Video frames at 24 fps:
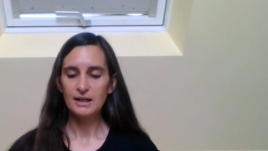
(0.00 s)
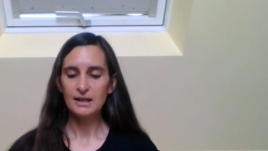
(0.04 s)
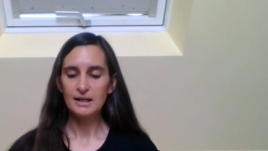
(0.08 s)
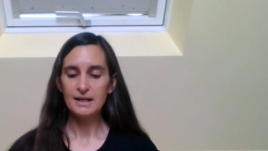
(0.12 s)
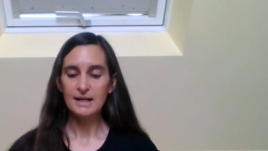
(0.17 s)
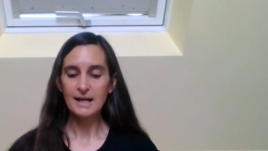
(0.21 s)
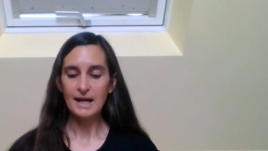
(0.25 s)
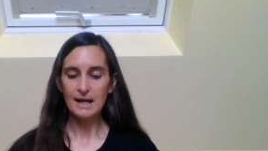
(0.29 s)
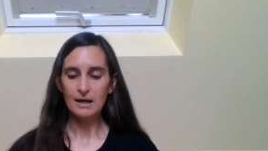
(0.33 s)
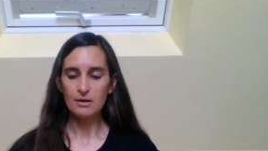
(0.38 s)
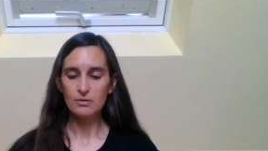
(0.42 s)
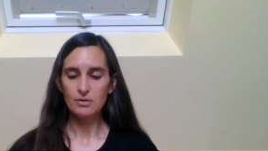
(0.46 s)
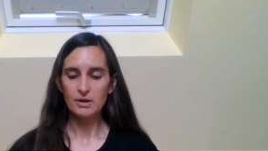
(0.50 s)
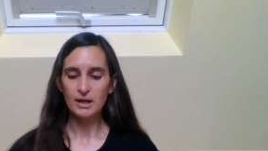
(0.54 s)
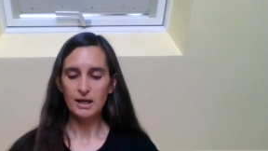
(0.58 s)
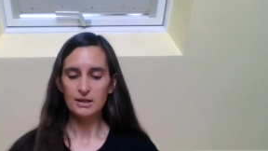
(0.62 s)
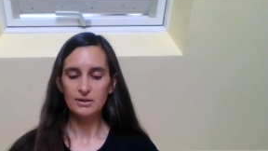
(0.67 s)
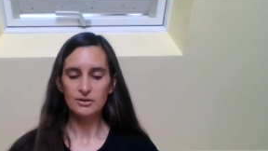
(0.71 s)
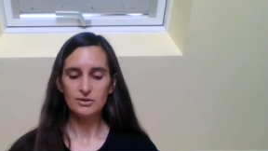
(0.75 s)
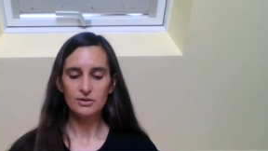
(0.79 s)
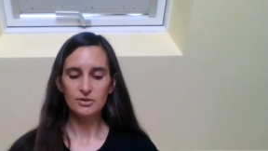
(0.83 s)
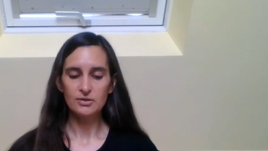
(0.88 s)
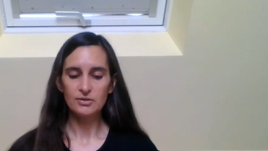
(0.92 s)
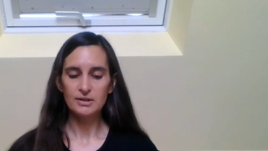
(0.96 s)
Now,
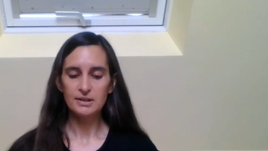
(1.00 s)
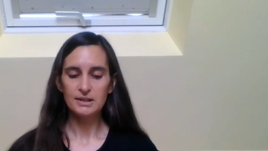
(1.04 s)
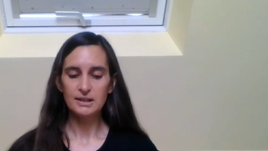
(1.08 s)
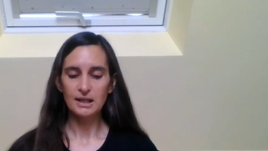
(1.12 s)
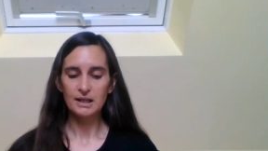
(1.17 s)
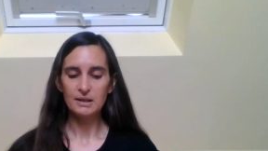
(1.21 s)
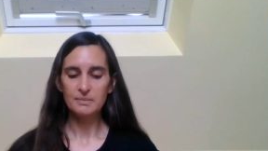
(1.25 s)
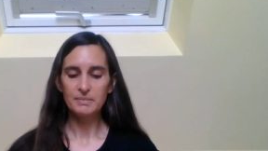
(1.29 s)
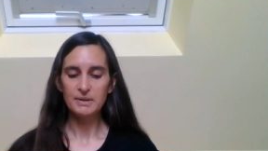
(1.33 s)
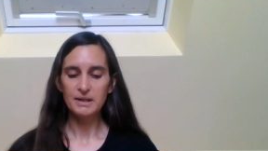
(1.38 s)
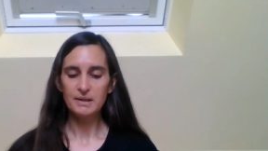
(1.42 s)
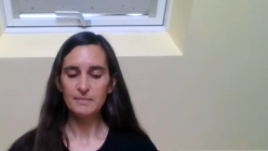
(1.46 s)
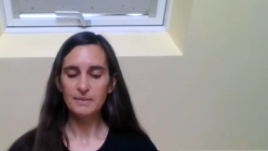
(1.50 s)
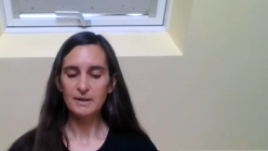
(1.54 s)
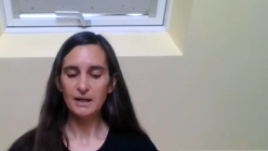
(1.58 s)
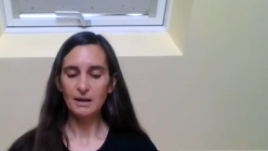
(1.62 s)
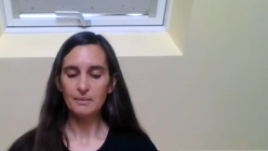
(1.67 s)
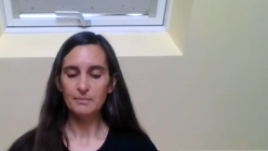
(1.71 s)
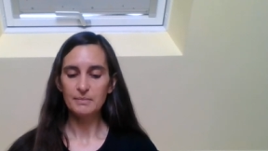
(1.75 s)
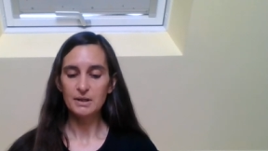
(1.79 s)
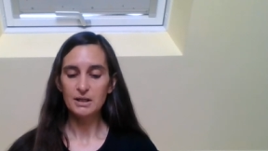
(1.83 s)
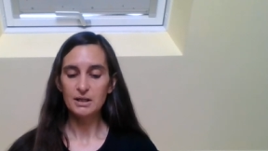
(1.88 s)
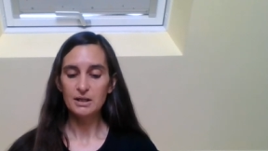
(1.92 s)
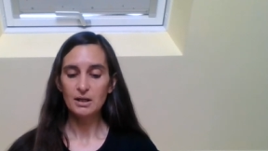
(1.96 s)
Kensuke said, beaming
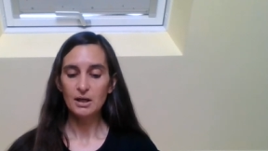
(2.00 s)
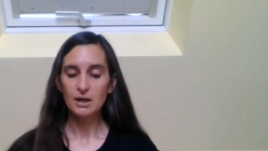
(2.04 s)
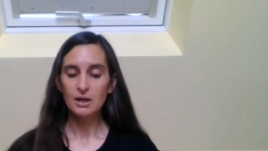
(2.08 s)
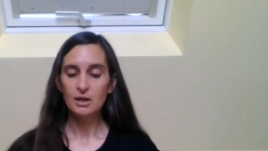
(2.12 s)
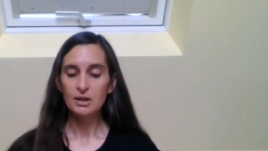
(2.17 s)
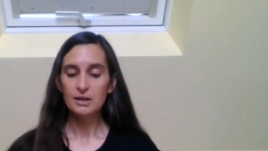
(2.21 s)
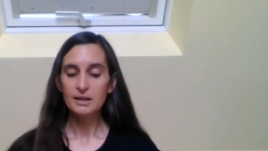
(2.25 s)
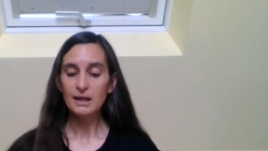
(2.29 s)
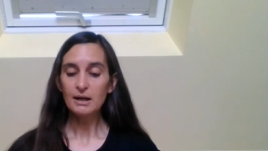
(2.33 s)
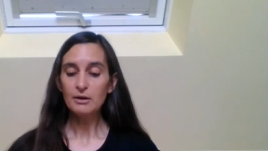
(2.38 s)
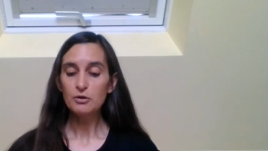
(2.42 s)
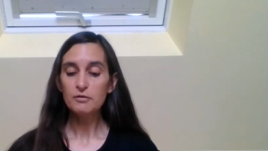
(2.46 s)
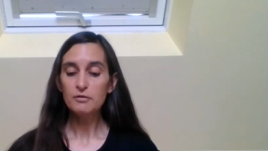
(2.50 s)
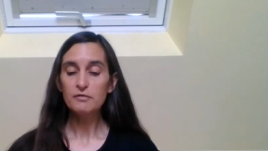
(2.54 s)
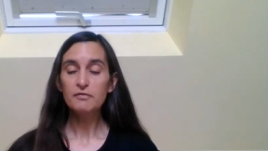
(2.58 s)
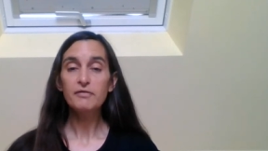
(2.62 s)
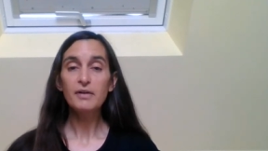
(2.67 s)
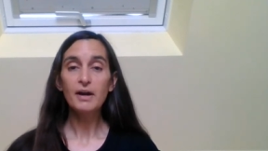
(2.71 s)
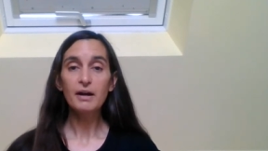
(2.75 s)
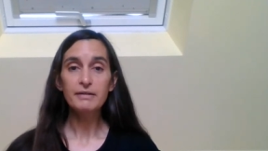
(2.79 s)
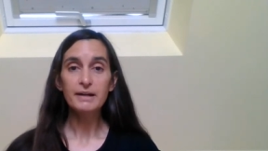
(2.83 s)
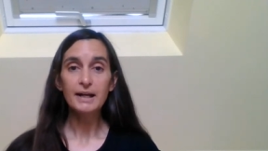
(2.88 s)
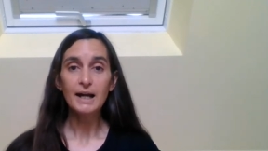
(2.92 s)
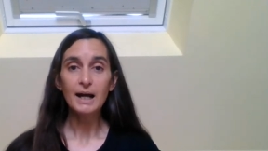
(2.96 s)
at me, now you
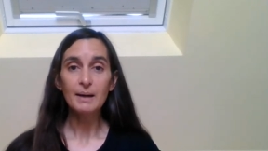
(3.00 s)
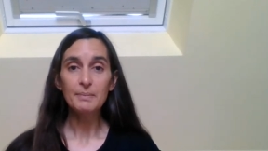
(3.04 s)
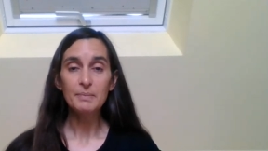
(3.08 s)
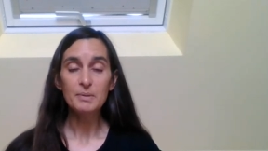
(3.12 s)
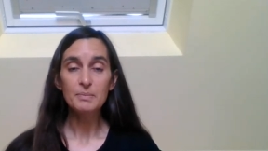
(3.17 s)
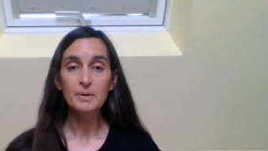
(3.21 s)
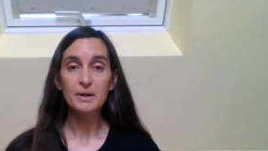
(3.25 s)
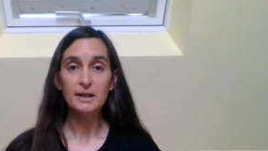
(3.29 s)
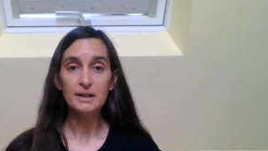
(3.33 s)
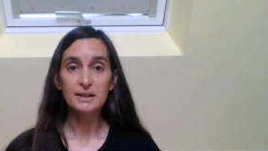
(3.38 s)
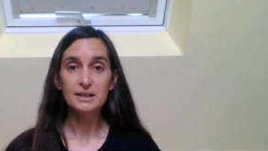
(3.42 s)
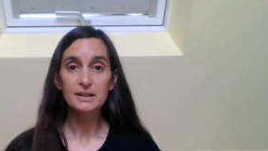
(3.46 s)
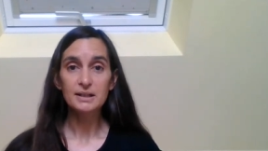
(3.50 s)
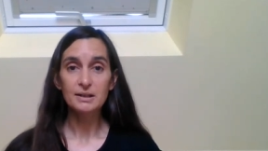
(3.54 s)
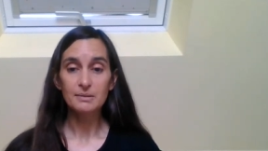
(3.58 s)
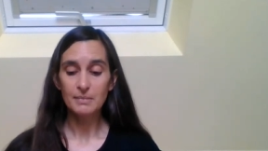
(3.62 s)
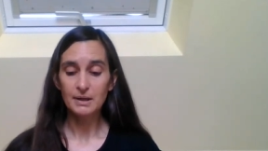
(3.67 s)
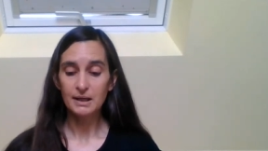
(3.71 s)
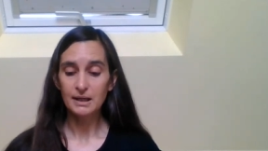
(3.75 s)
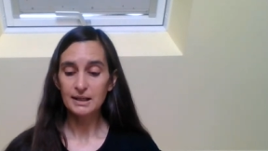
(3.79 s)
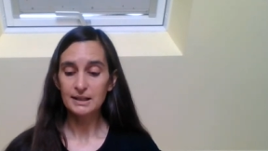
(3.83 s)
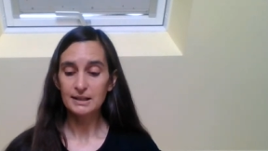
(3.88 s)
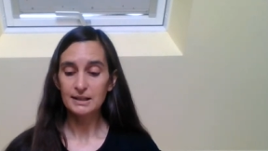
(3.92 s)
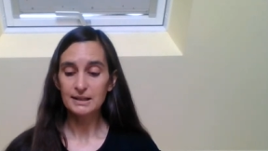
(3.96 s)
very happy person,
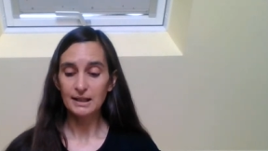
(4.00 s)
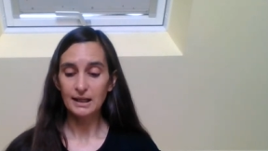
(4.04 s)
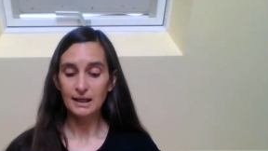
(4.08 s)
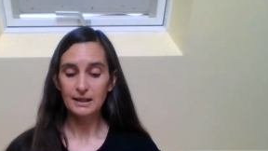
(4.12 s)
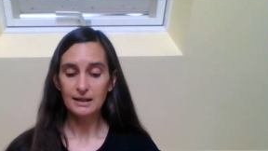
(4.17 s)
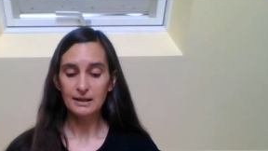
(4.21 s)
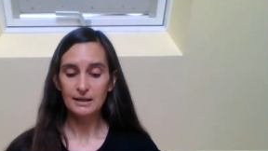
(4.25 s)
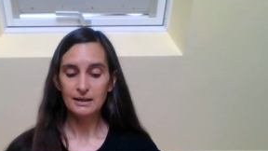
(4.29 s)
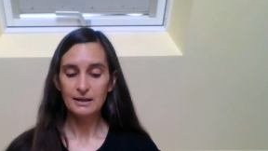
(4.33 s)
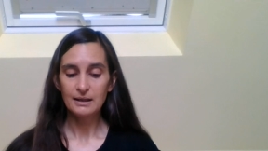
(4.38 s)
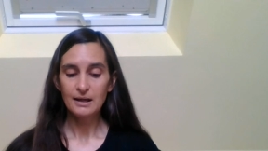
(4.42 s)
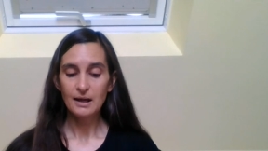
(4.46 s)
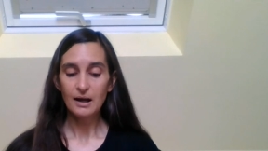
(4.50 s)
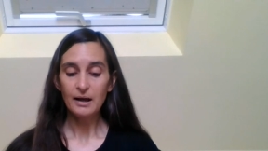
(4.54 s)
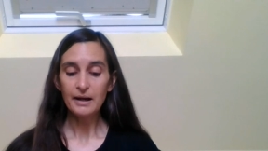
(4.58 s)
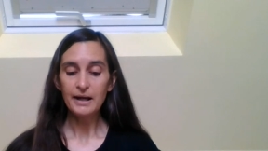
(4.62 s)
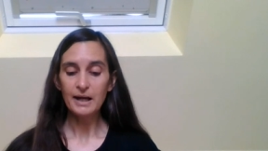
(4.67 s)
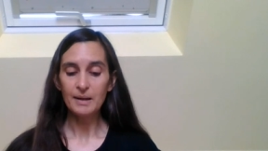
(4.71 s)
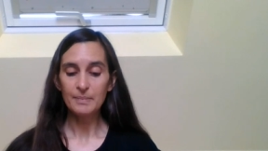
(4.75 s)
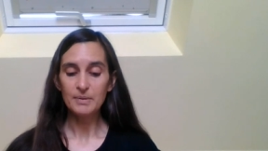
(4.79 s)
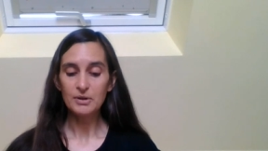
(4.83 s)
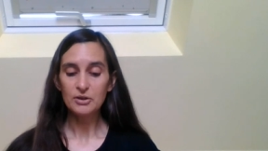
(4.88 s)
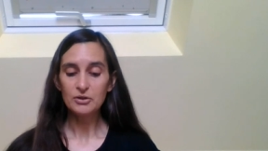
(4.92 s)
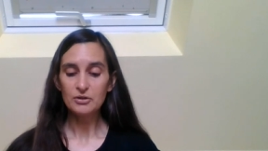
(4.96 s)
Micah san. I
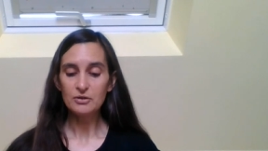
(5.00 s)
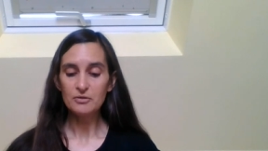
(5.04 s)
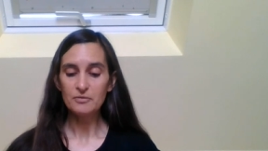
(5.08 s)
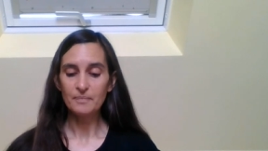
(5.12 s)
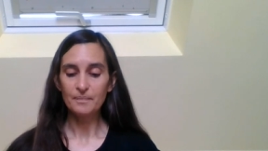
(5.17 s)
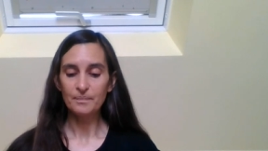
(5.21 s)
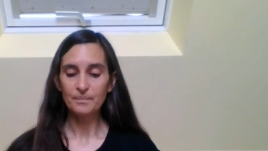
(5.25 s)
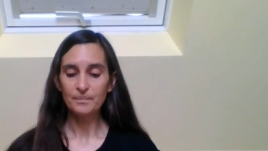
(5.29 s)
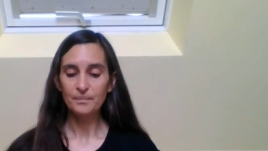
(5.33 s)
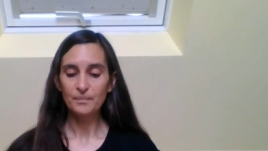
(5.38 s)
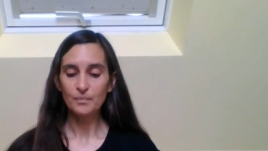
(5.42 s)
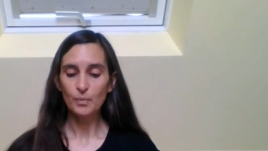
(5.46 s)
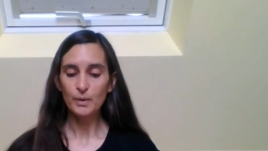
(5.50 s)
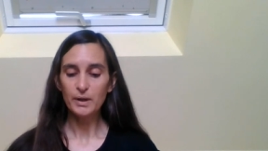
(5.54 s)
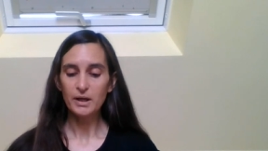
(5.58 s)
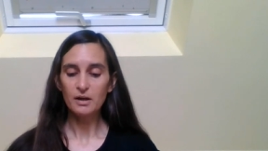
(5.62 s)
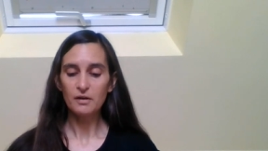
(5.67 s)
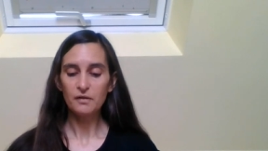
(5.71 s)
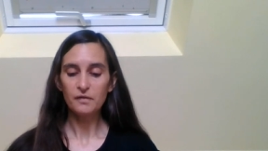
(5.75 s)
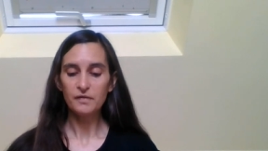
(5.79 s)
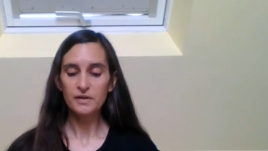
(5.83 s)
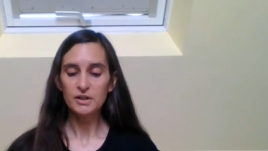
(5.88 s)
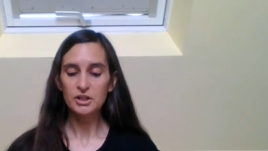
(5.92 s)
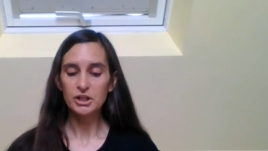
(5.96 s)
happy too. We
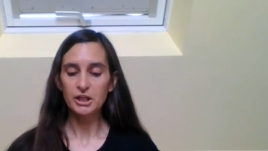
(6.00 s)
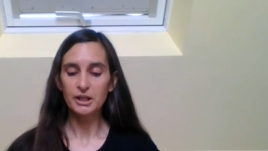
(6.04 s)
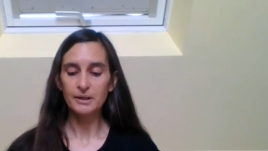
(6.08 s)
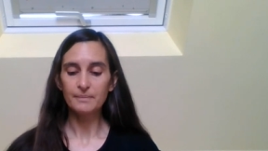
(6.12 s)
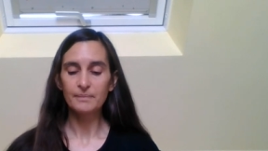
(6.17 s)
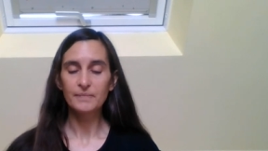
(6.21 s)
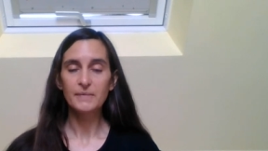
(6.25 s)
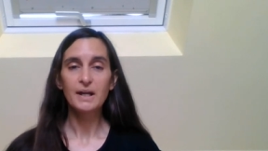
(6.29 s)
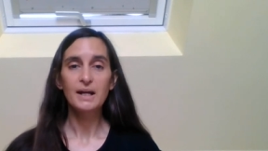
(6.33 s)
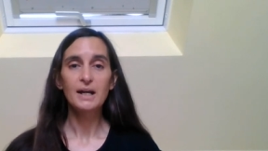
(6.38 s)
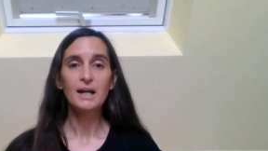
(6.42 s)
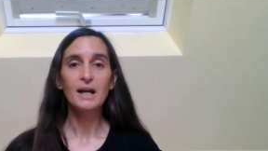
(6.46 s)
go fishing.